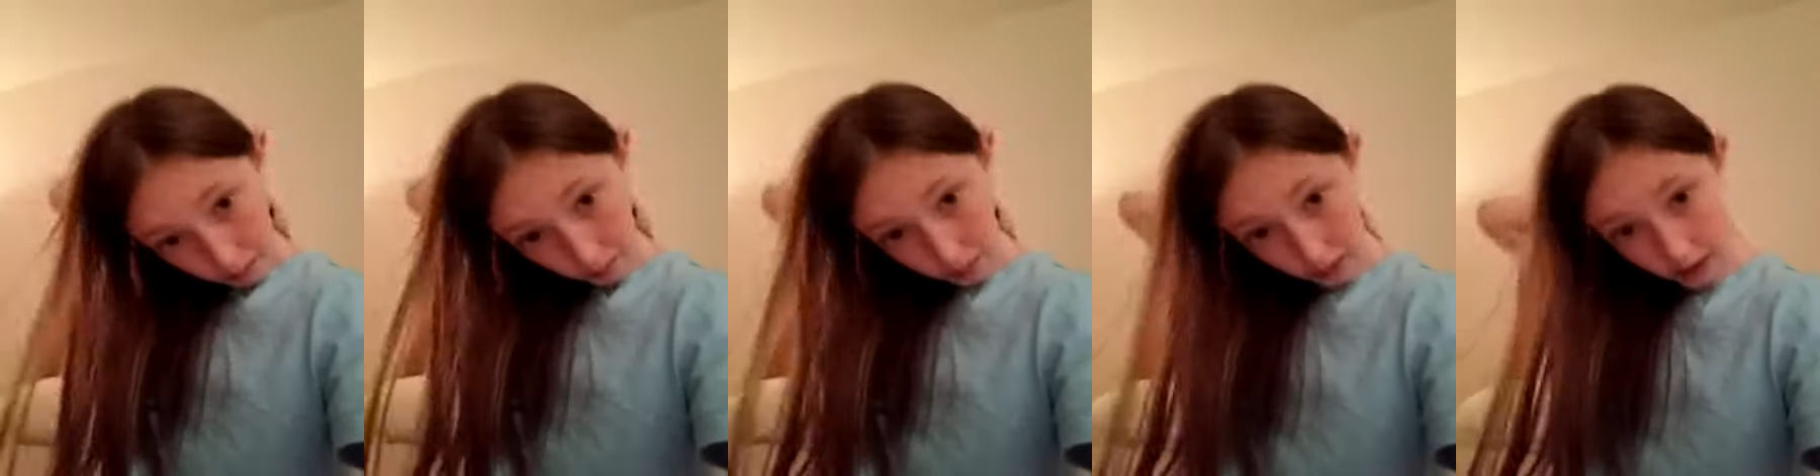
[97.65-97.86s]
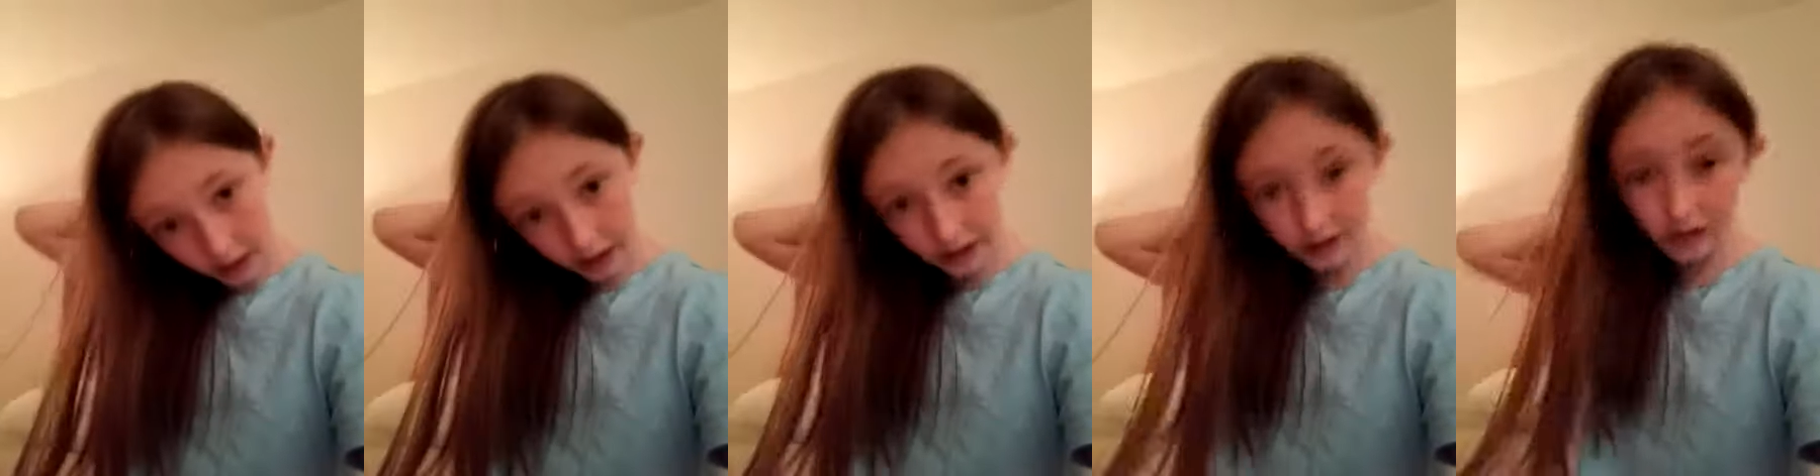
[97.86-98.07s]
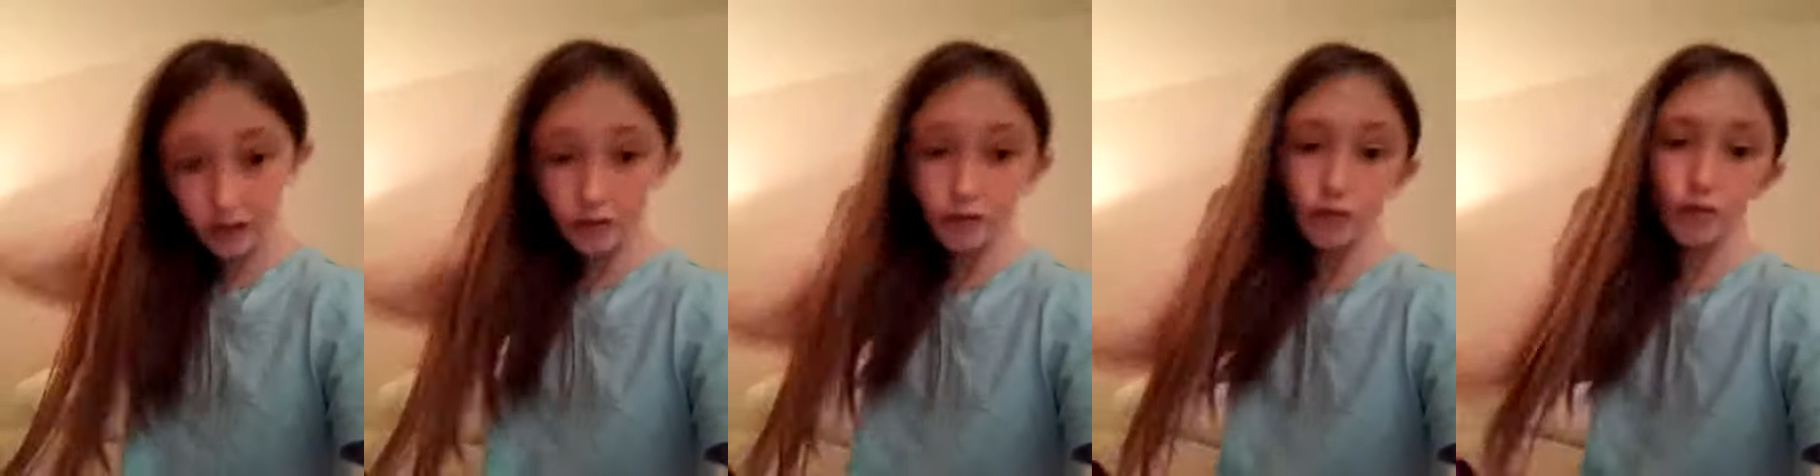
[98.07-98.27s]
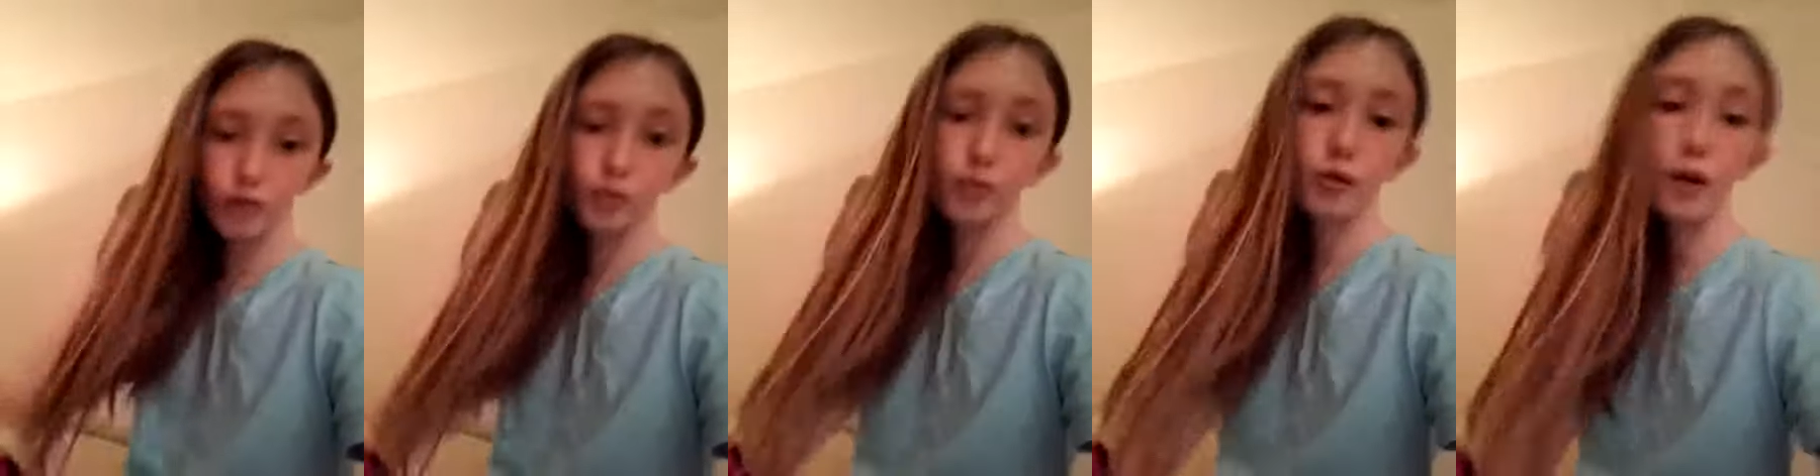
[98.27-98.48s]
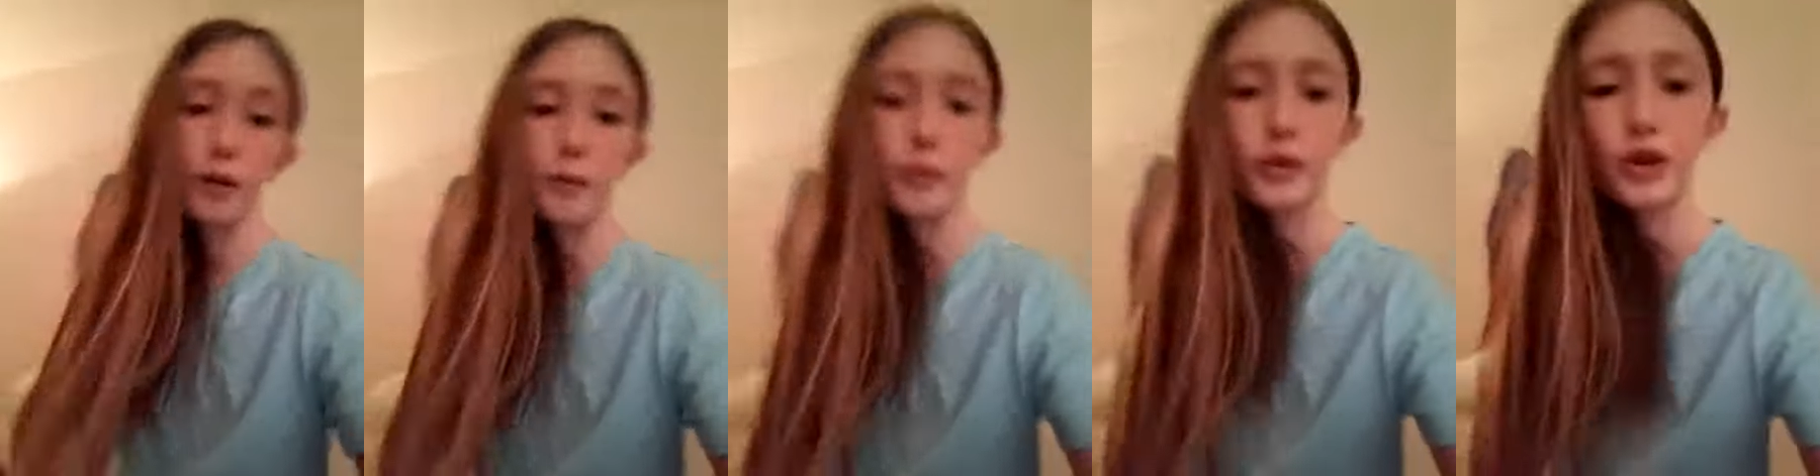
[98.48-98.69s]
but I know we'll
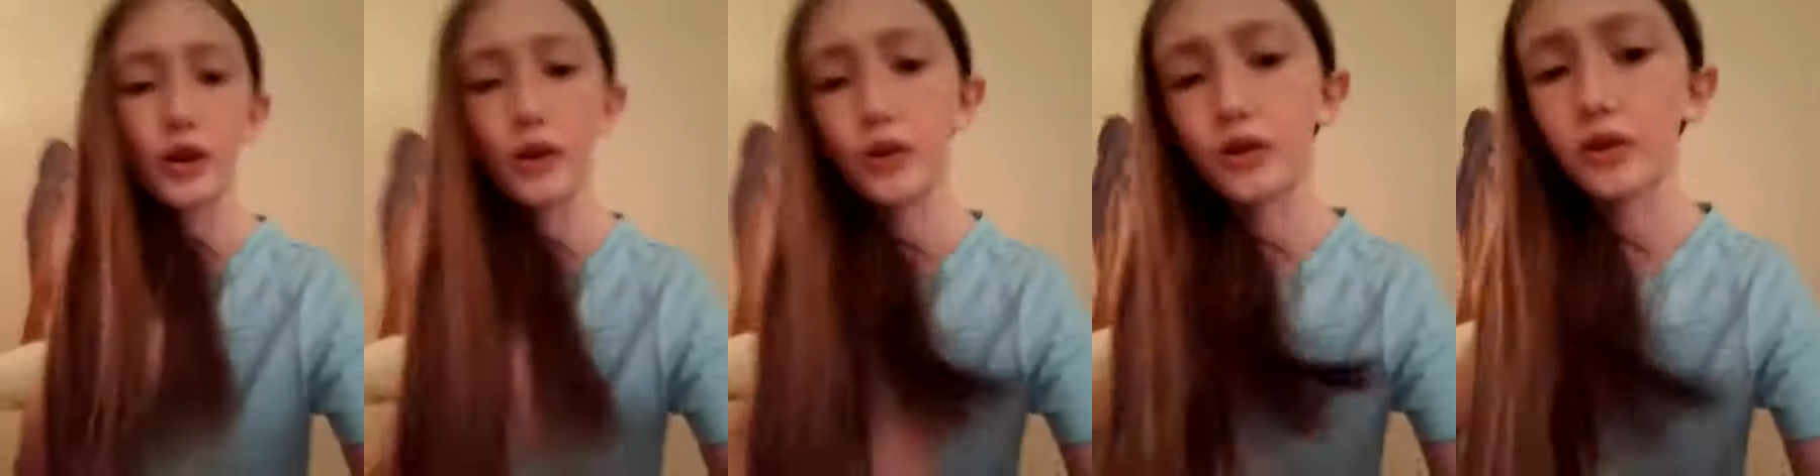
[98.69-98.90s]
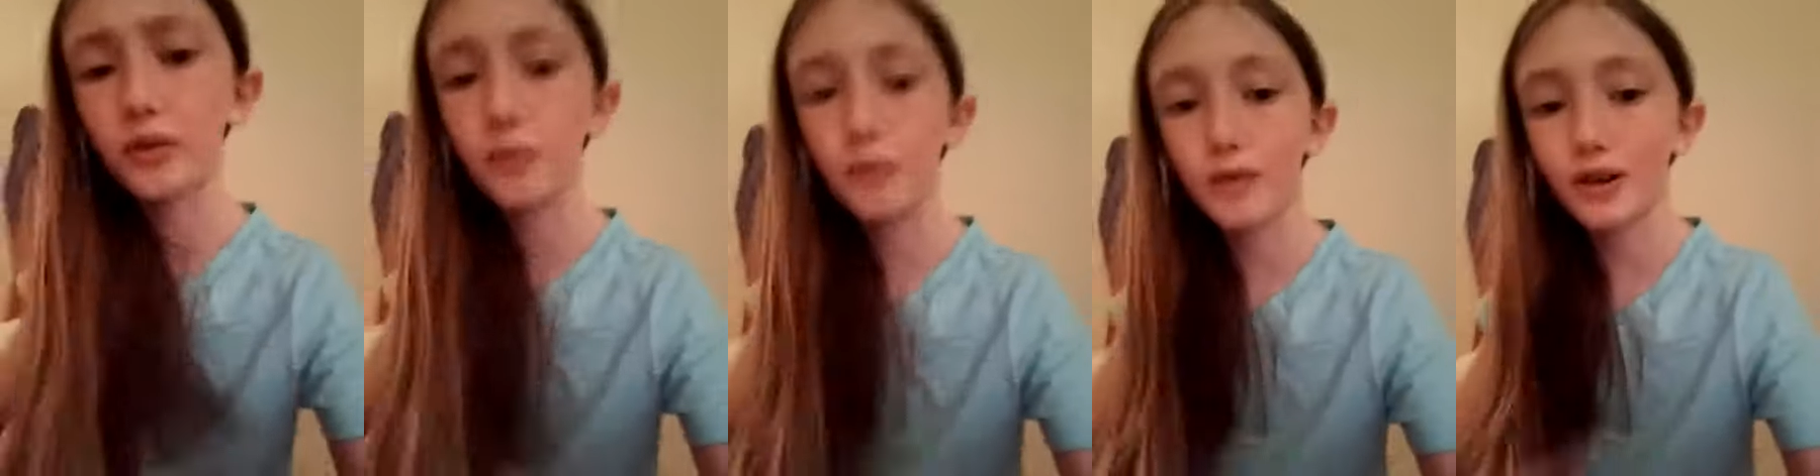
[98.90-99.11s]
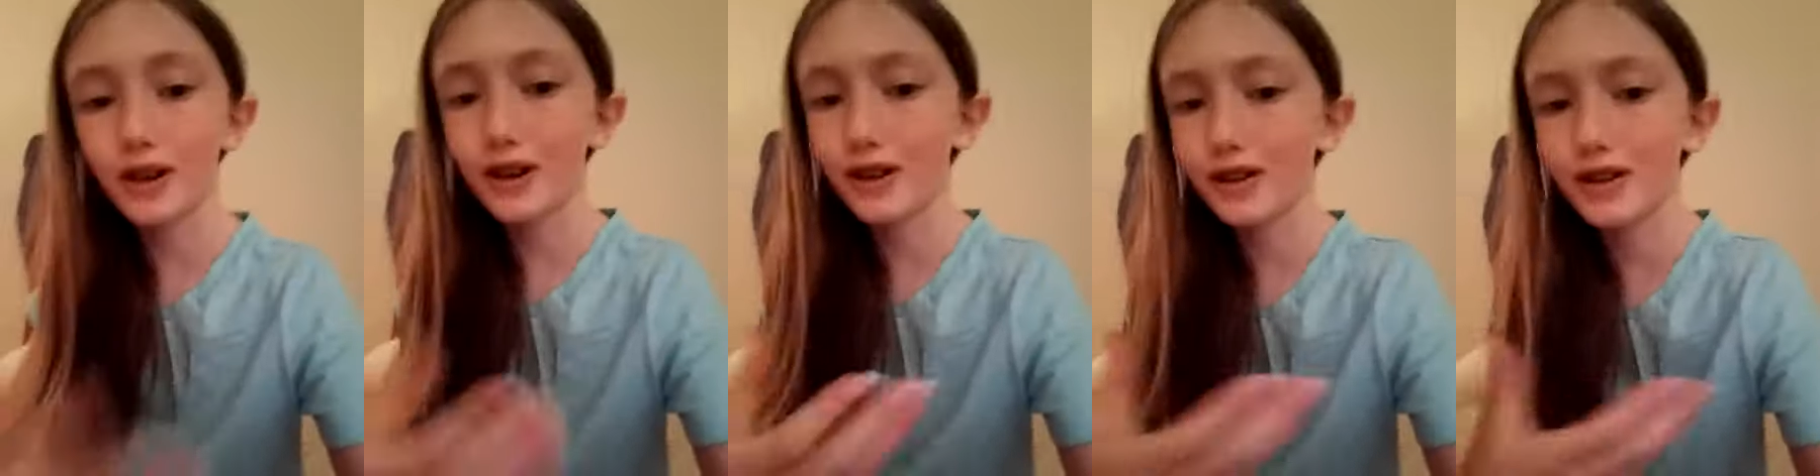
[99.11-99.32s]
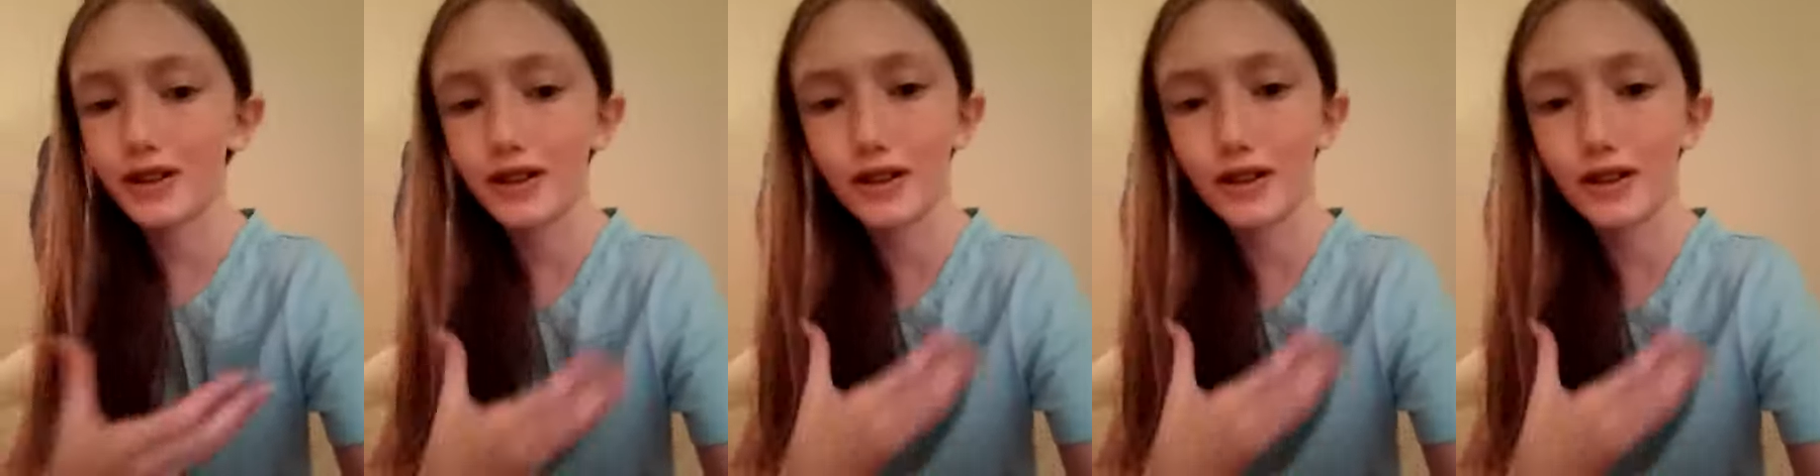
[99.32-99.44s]
probably go somewhere